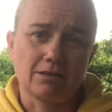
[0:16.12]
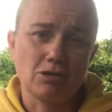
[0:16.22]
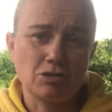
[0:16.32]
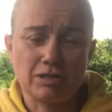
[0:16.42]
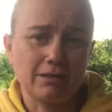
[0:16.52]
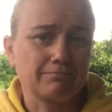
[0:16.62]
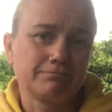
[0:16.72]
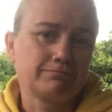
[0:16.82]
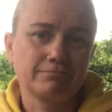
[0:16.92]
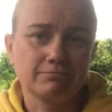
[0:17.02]
Using
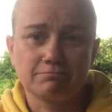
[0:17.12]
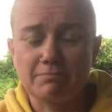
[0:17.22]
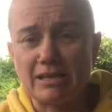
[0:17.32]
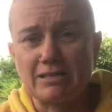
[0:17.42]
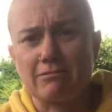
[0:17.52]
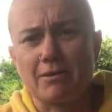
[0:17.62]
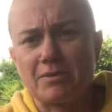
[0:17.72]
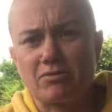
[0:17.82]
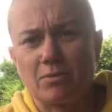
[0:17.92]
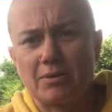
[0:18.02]
basic
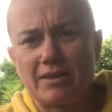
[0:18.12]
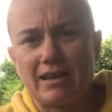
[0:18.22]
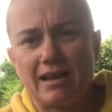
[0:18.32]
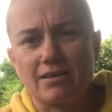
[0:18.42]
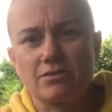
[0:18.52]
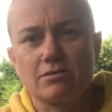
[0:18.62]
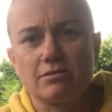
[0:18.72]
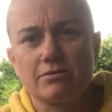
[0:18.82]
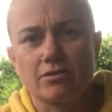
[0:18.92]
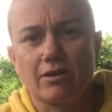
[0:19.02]
rubbish from around the house
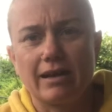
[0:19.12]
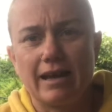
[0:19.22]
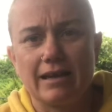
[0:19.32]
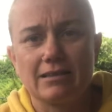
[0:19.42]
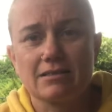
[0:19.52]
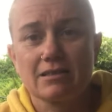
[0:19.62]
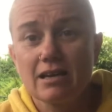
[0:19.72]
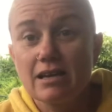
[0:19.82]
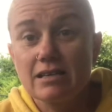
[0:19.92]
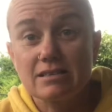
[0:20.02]
to try and
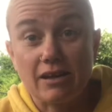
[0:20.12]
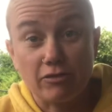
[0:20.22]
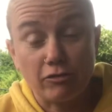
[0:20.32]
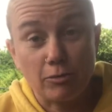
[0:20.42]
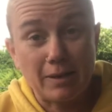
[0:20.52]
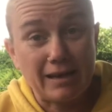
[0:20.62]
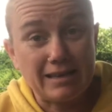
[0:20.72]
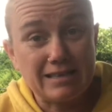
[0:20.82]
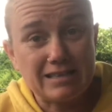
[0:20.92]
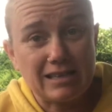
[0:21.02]
save a few
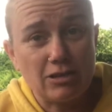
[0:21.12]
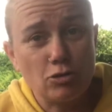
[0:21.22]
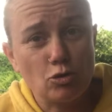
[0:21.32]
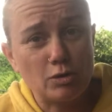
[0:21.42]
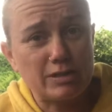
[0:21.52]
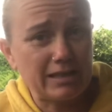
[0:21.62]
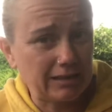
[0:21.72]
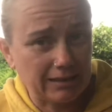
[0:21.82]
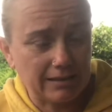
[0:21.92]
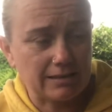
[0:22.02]
pennies in your
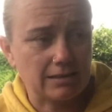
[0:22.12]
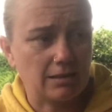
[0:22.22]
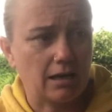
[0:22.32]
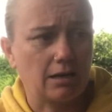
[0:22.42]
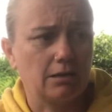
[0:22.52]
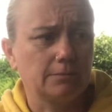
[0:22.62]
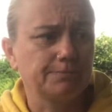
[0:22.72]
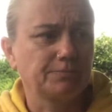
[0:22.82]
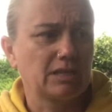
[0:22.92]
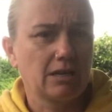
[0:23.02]
seedlings.
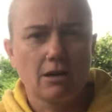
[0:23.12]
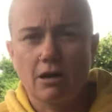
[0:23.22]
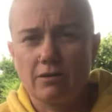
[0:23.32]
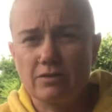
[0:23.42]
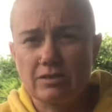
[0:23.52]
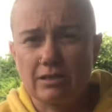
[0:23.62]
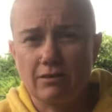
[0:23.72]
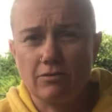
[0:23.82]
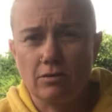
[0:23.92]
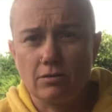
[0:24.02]
Obviously
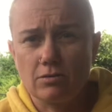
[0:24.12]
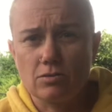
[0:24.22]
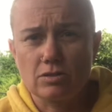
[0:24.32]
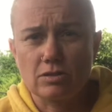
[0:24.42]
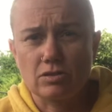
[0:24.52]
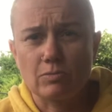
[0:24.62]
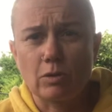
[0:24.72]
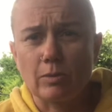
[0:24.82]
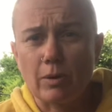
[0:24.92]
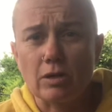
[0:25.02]
if you use
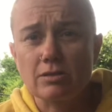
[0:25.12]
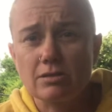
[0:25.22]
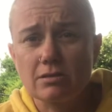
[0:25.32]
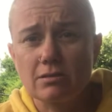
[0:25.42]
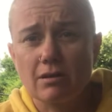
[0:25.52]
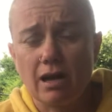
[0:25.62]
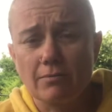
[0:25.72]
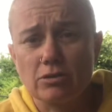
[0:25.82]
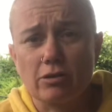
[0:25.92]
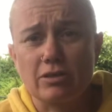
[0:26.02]
smaller pots
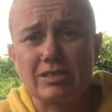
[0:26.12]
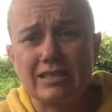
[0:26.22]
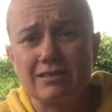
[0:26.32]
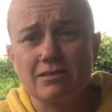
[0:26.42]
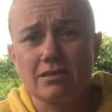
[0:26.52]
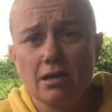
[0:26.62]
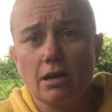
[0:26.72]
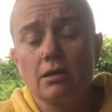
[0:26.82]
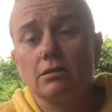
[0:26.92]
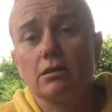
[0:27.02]
to grow your seeds,
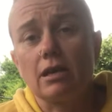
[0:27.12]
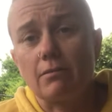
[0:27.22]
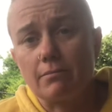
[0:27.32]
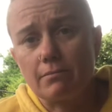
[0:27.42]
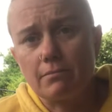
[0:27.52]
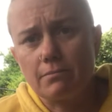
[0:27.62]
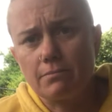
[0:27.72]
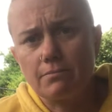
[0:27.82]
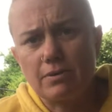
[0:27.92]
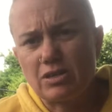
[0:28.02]
you get
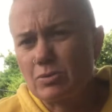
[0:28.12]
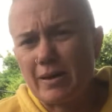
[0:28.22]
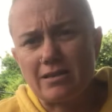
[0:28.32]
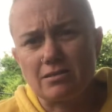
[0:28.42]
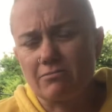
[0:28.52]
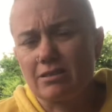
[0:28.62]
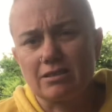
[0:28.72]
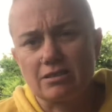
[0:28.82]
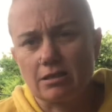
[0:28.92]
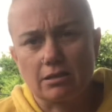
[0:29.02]
better space, and
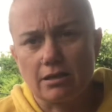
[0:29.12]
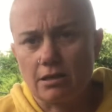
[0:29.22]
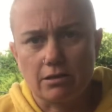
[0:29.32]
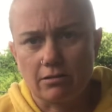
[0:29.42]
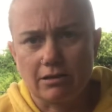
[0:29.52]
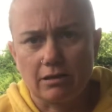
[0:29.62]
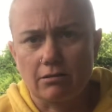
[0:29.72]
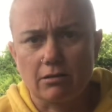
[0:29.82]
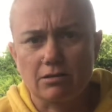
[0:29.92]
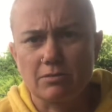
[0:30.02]
realistically they don't need
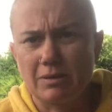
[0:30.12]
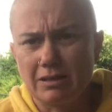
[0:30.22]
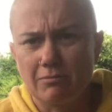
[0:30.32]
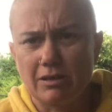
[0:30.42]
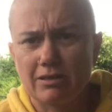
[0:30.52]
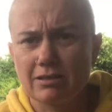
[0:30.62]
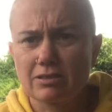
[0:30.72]
a lot to begin with.